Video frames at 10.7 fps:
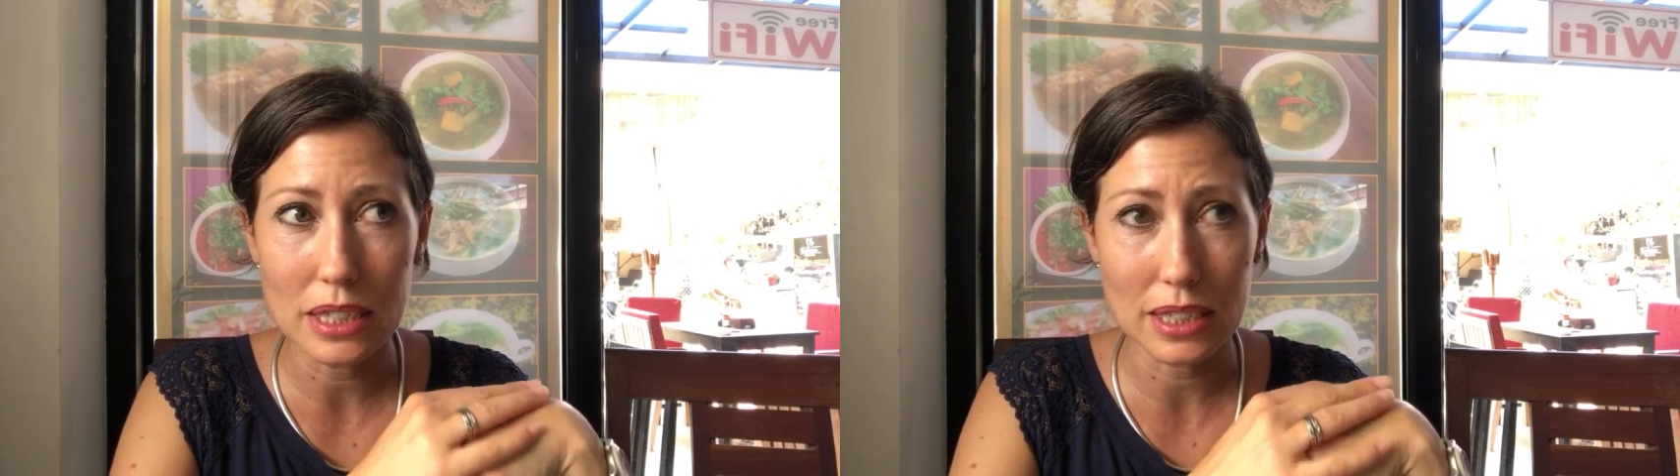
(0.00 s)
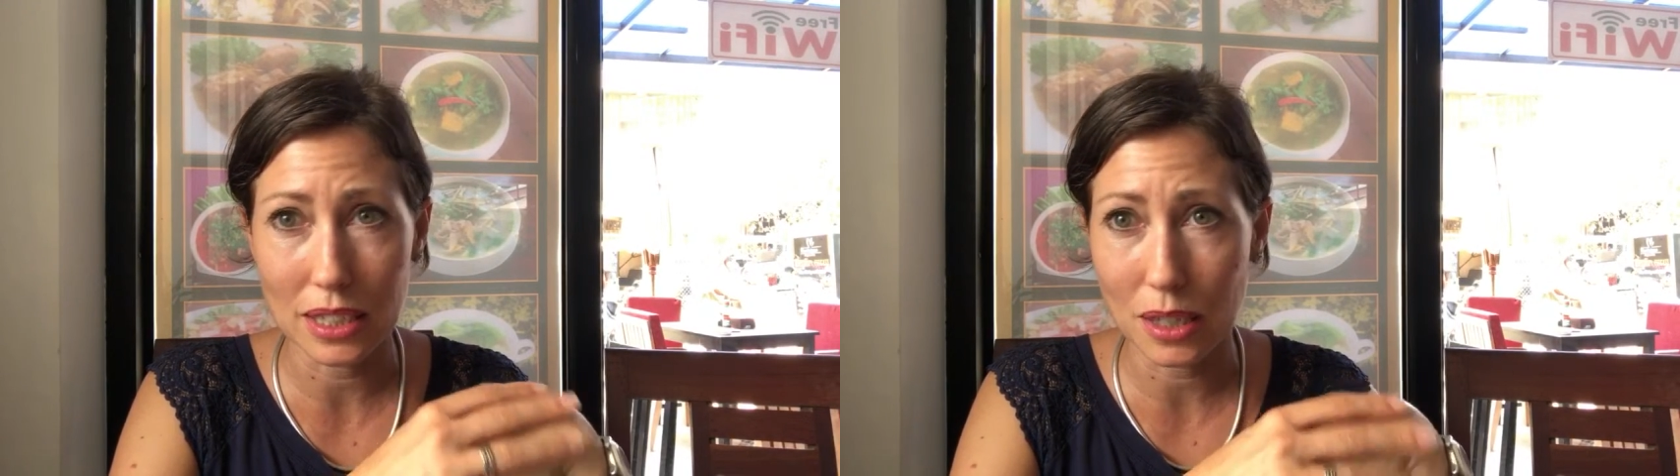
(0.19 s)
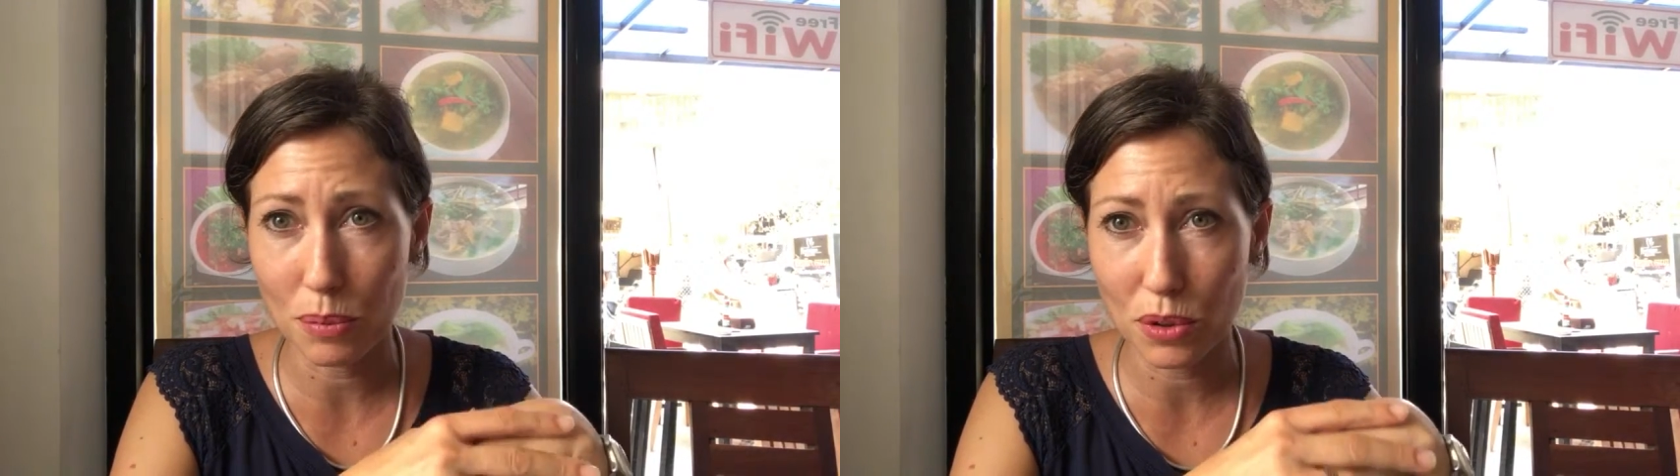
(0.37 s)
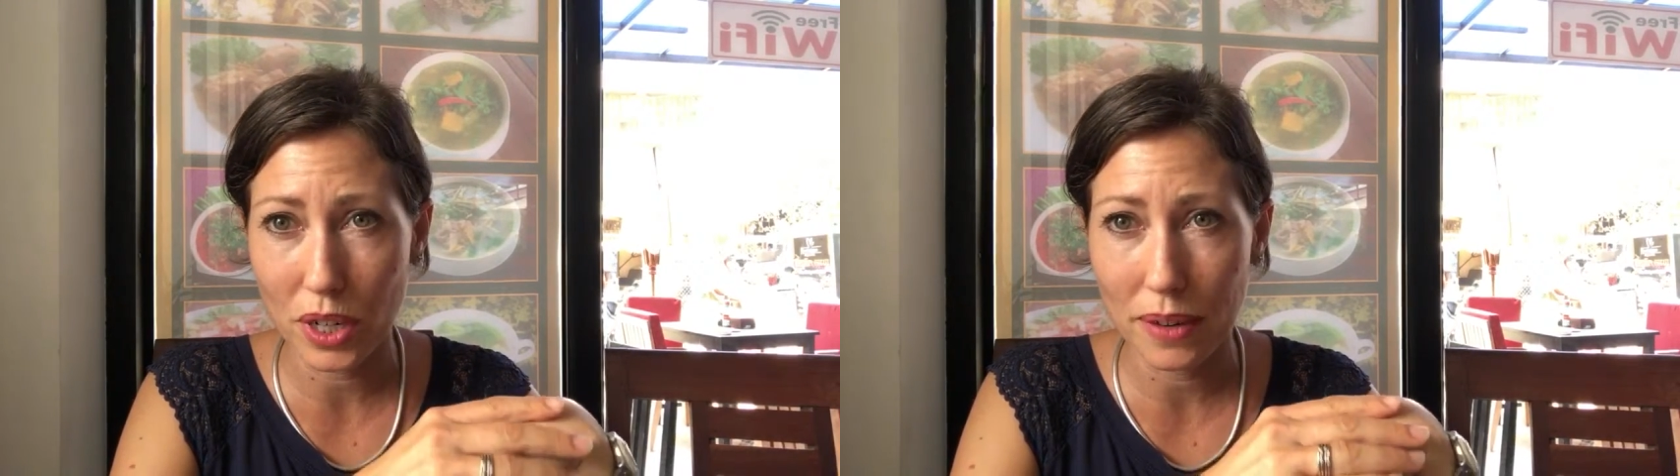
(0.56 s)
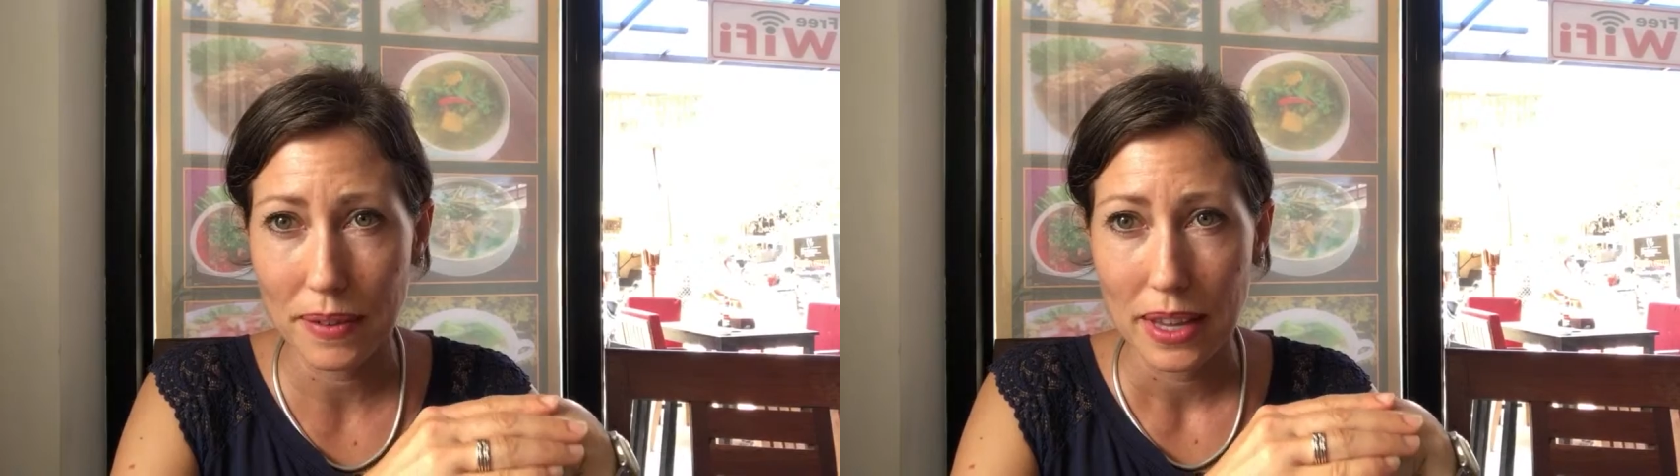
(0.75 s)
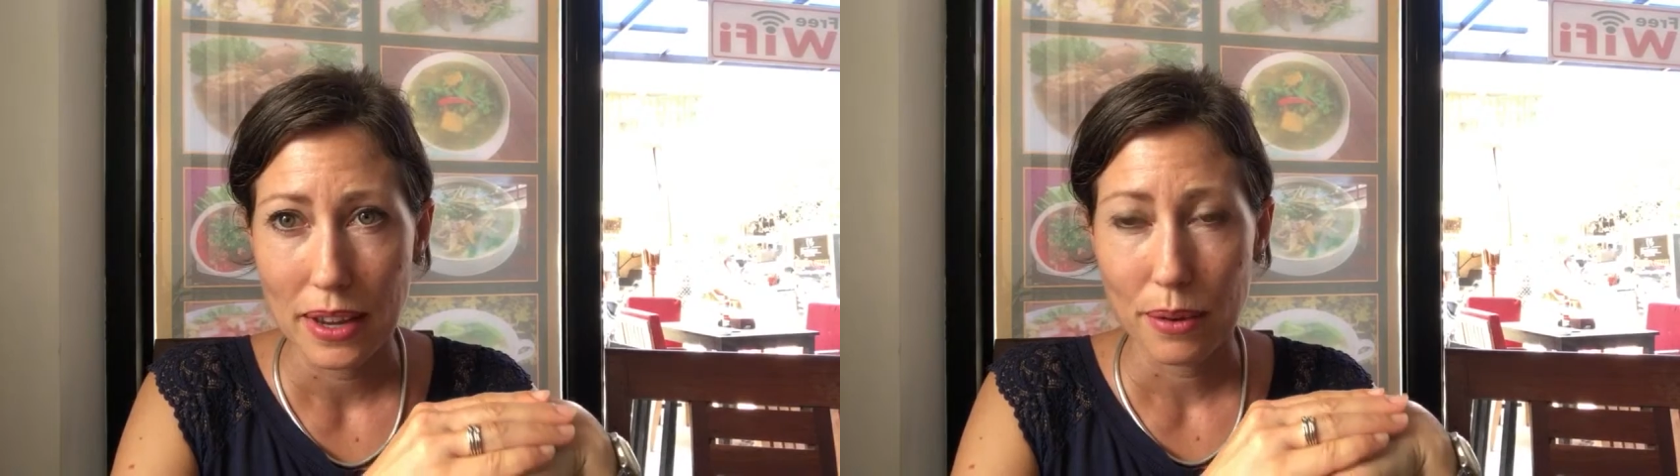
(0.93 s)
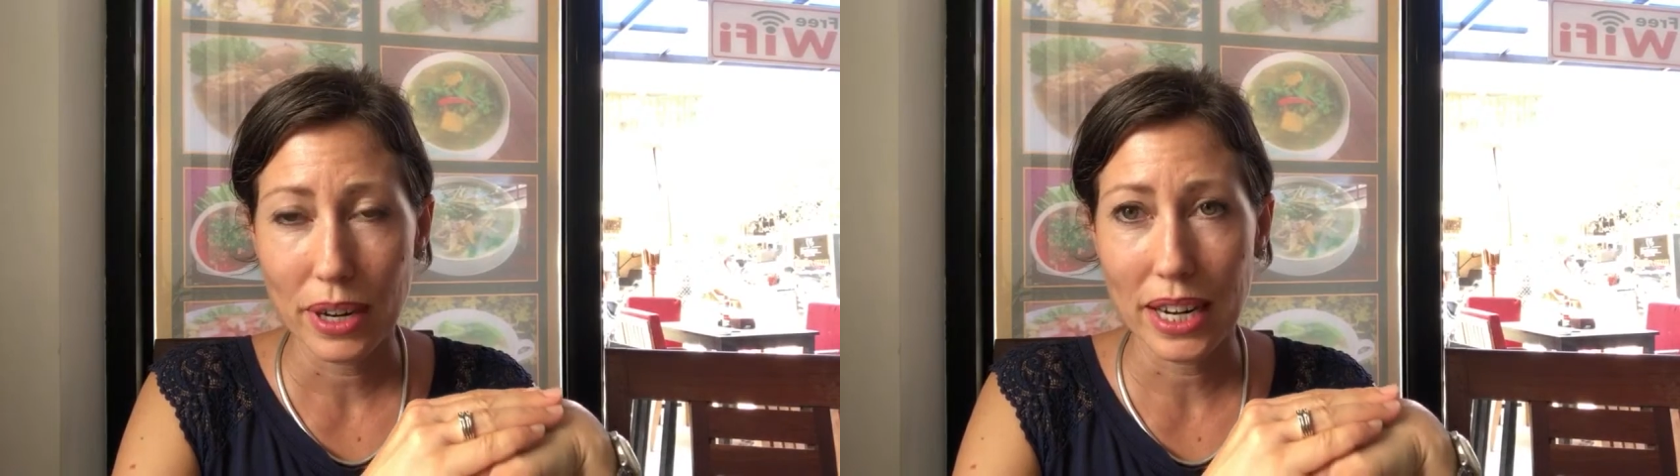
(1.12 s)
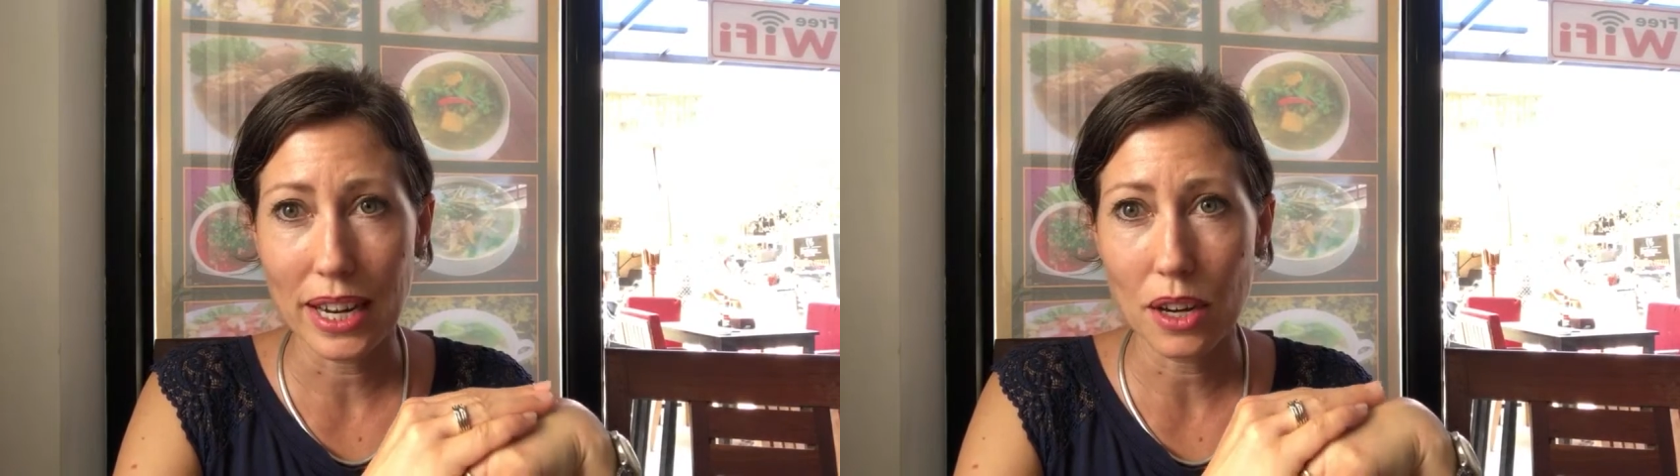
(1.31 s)
Singapore
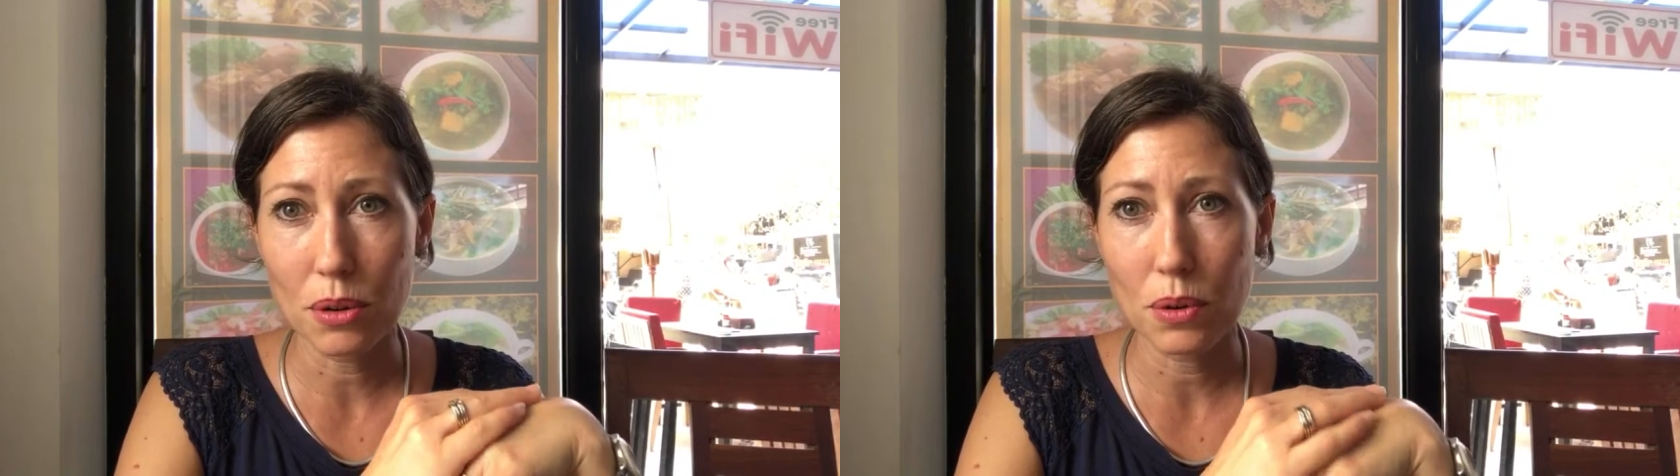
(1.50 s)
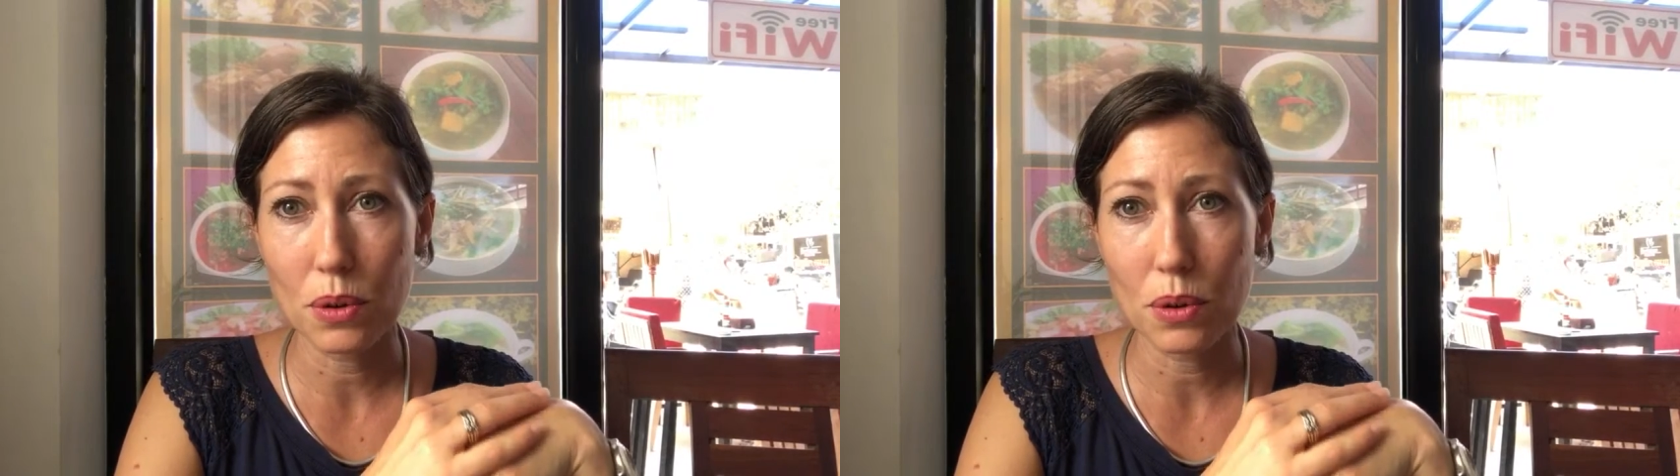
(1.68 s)
right now,